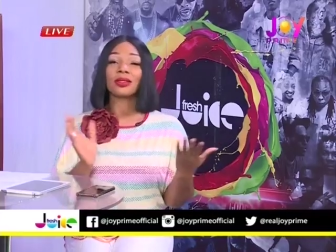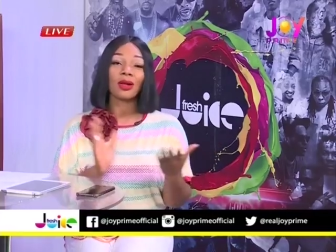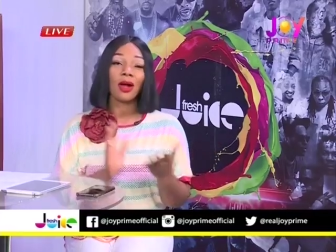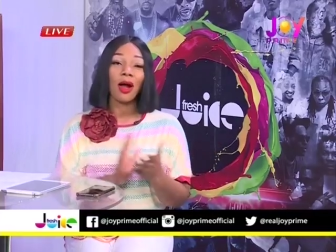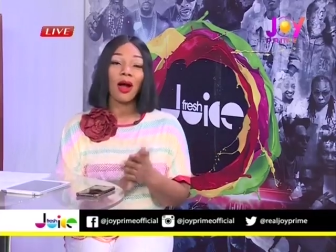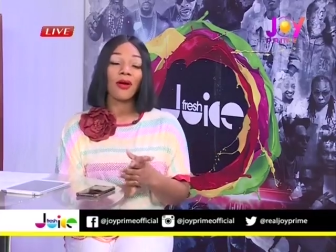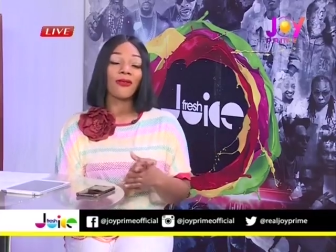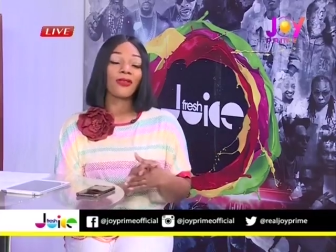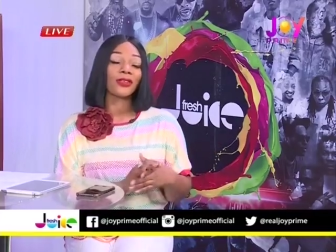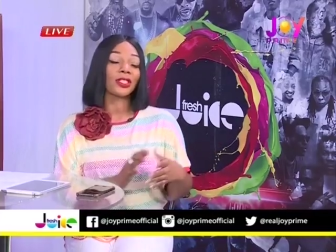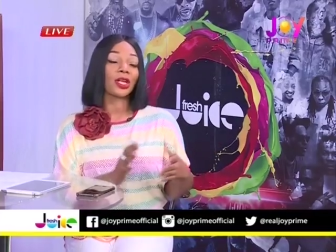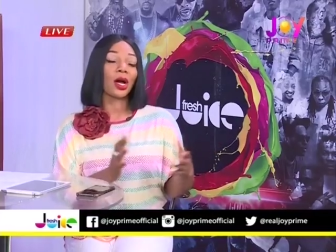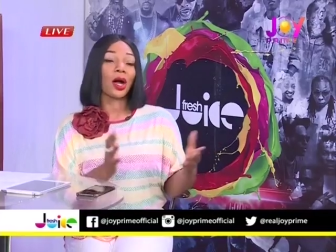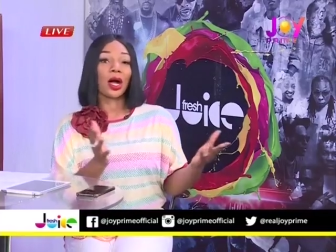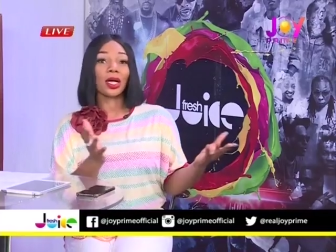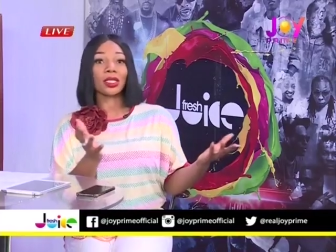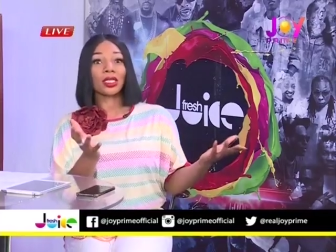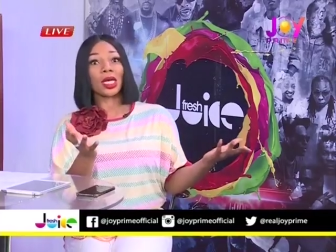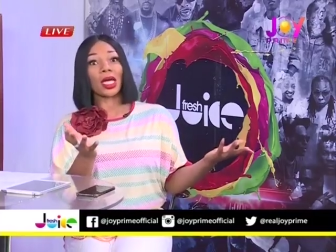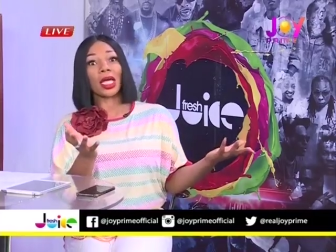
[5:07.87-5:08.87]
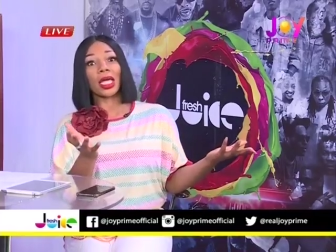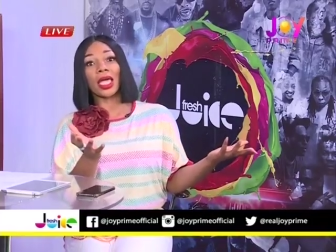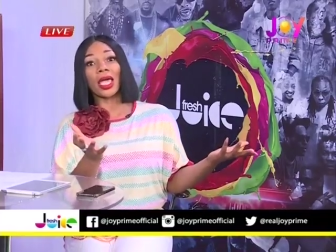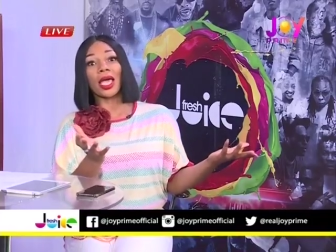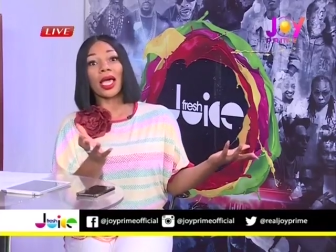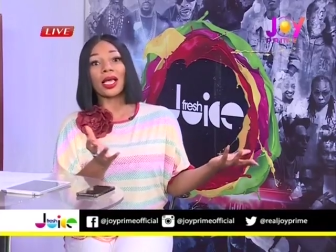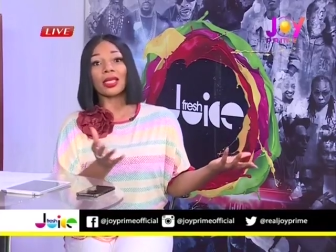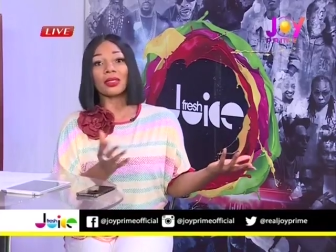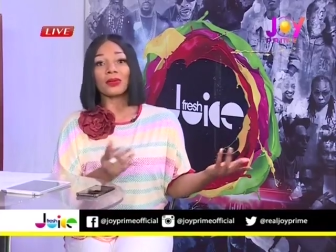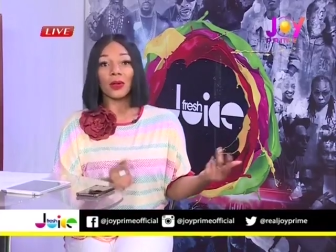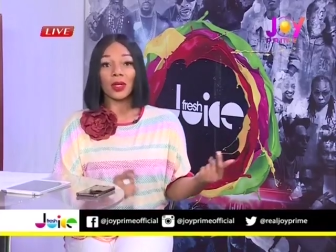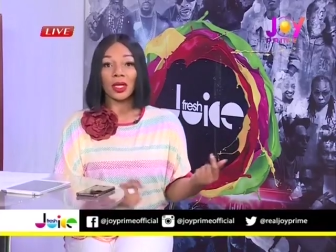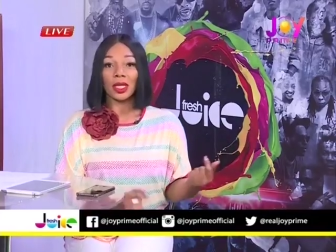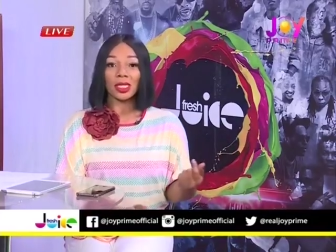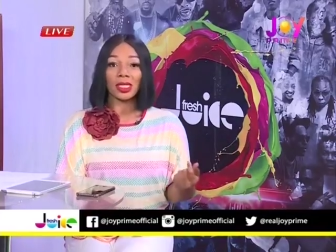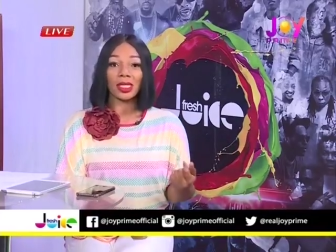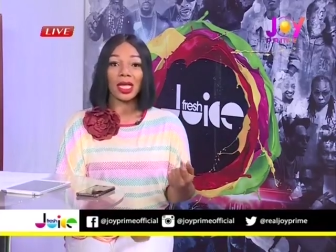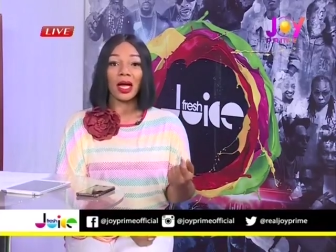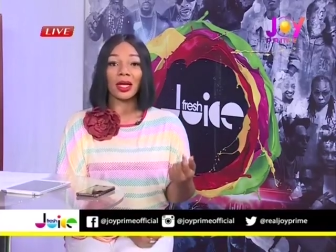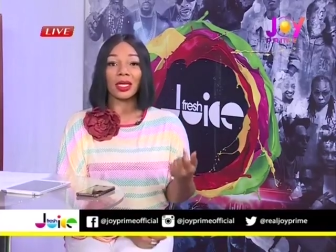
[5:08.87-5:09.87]
confidant, I guess,
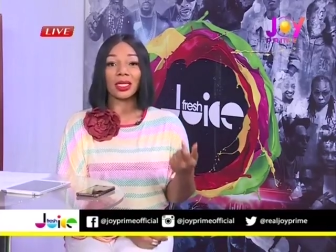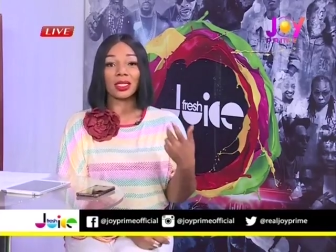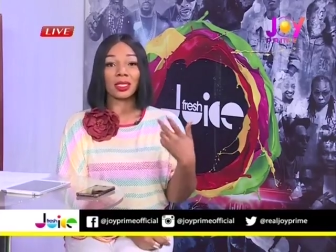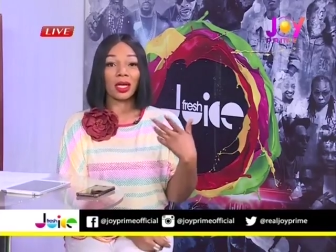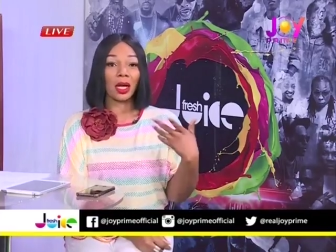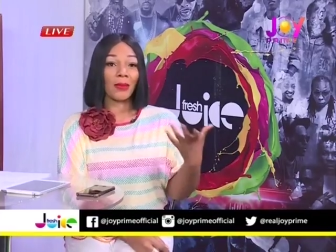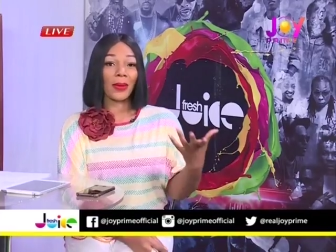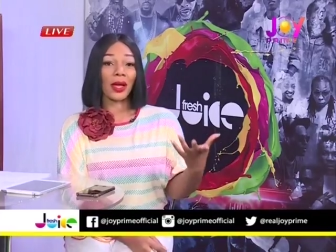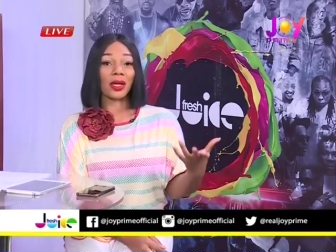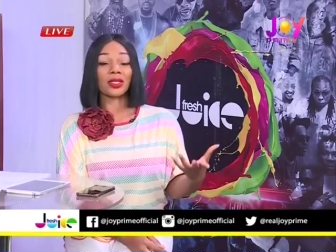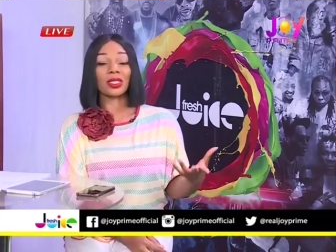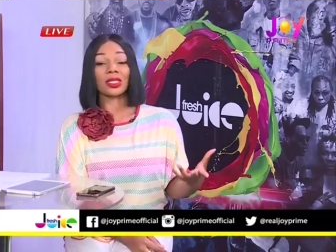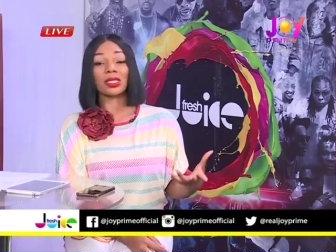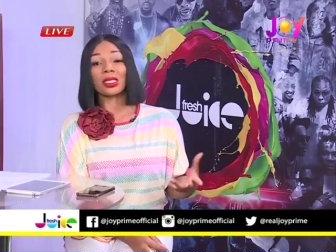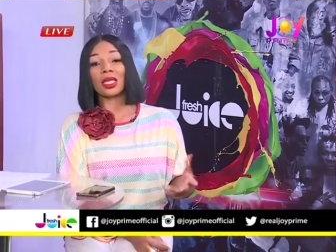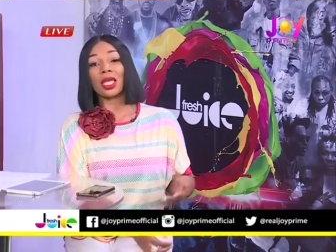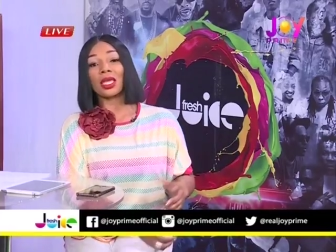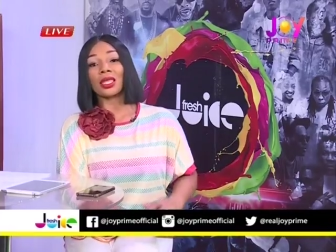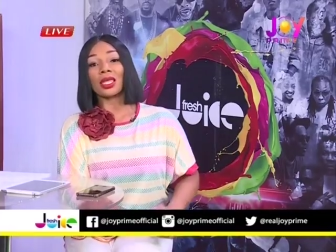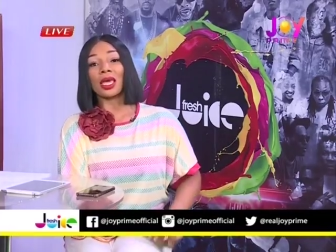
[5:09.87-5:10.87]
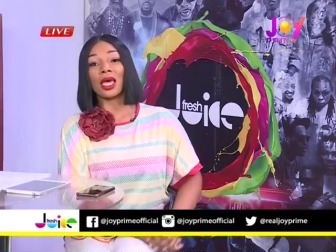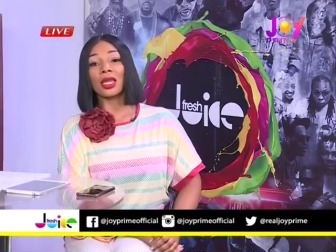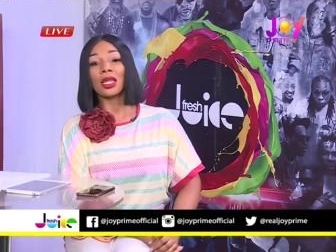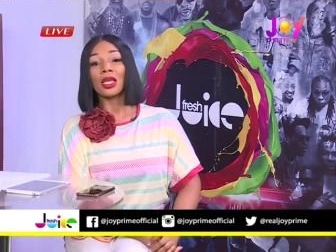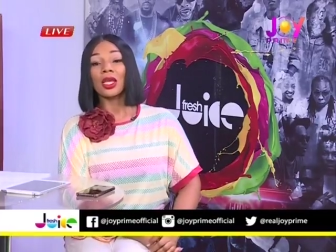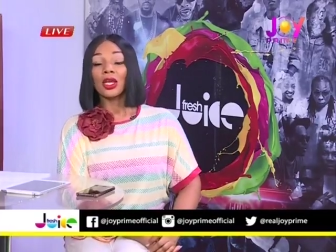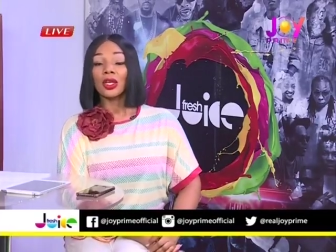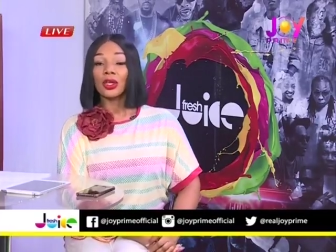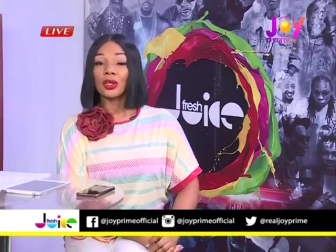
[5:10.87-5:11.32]
because now he's come out to say that,